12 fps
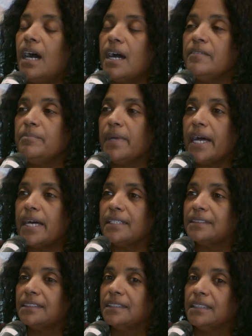I've
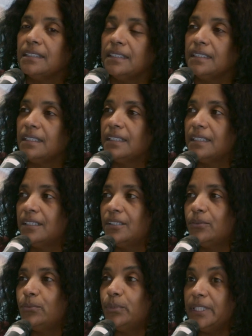met
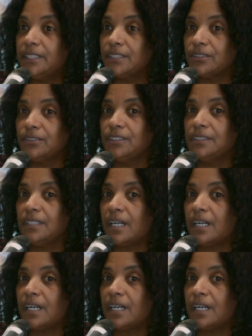research